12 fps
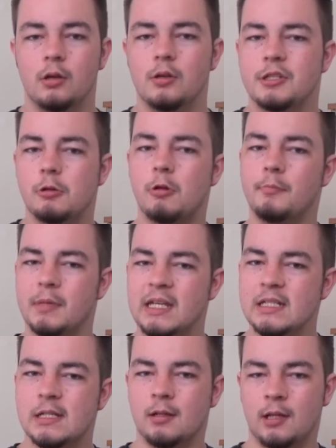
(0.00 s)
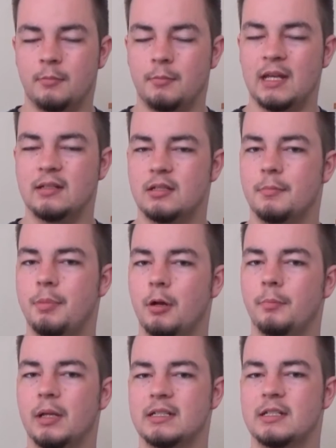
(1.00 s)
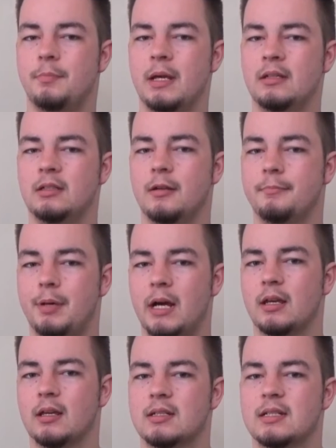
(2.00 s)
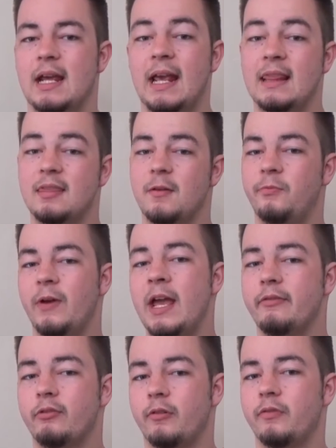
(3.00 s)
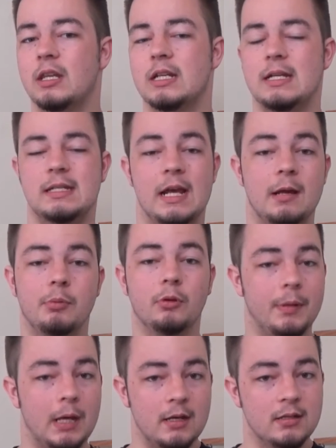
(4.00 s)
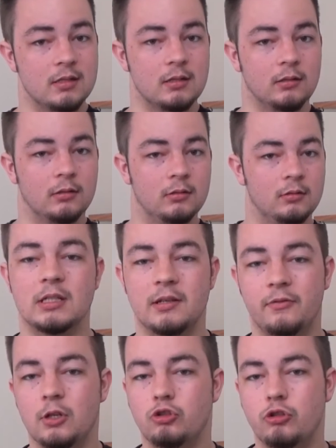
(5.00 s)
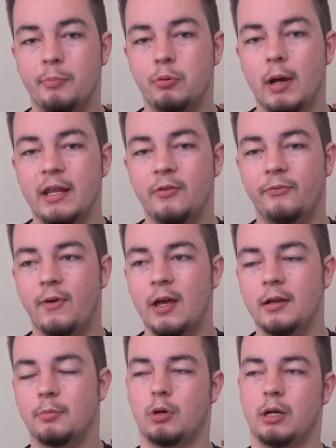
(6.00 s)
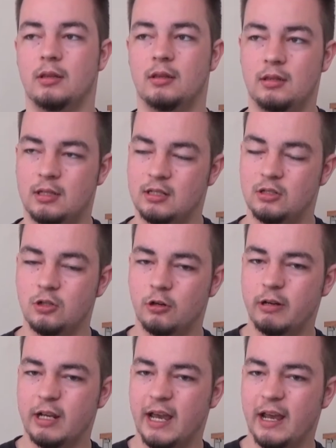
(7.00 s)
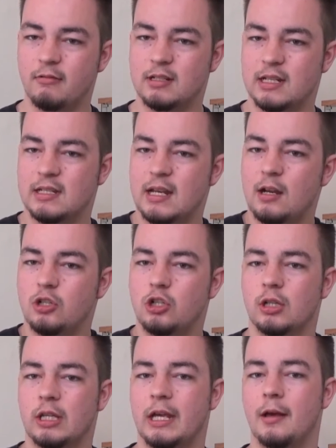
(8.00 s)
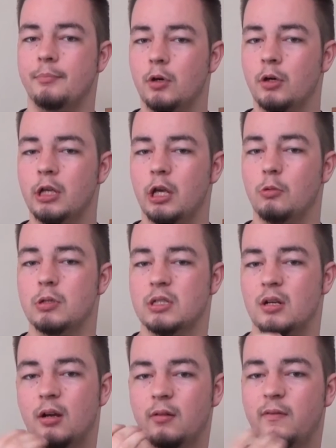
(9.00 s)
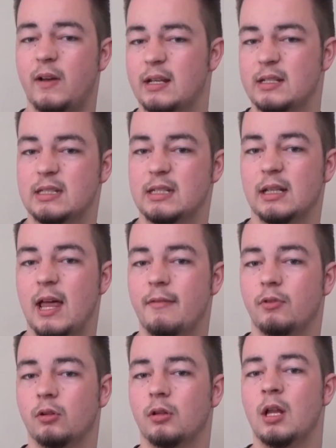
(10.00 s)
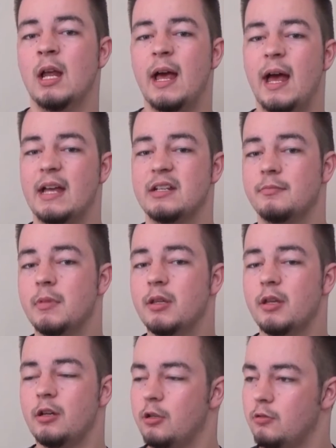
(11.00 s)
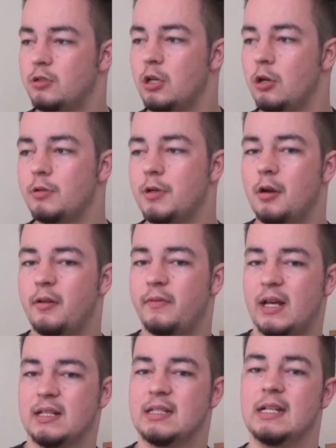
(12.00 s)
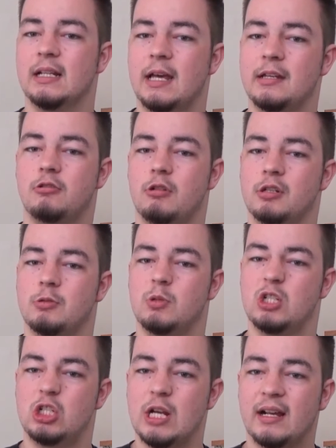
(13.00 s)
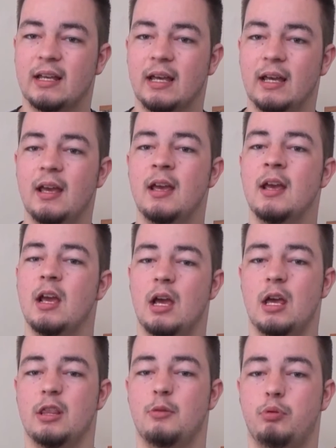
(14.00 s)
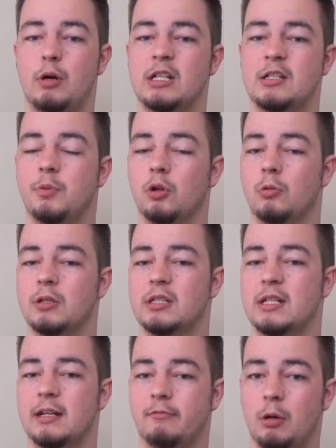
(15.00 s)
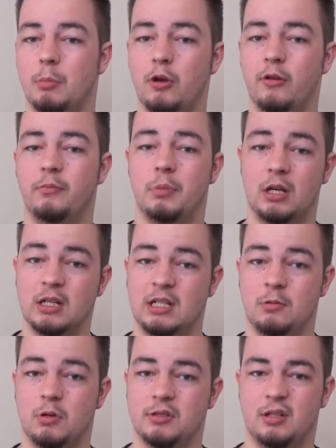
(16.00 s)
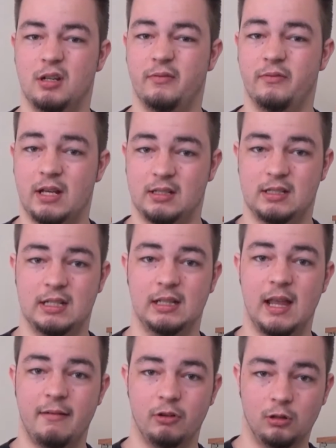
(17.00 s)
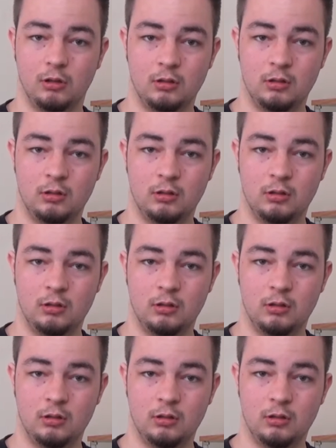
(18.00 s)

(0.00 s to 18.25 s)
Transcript: also immediately makes the public's opinion biased in the favour of the disabled person. If you strip away the fine print, the story here is essentially a boy who was not at varsity level had a mother who sewed on a varsity letter onto his jacket and the principal wanted it removed because he wasn't at varsity level.